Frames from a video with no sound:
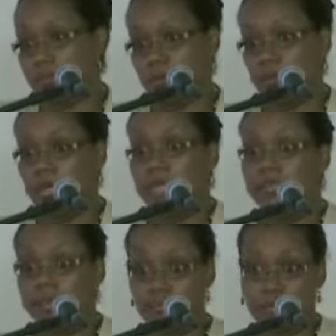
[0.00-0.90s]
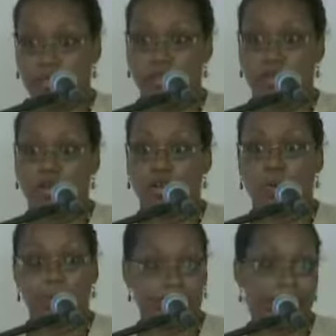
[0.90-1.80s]
about difficult or
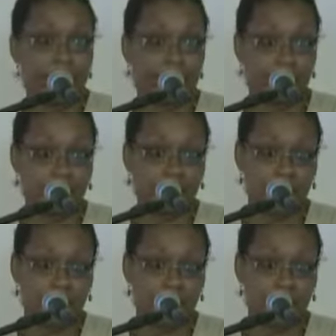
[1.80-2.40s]
complicated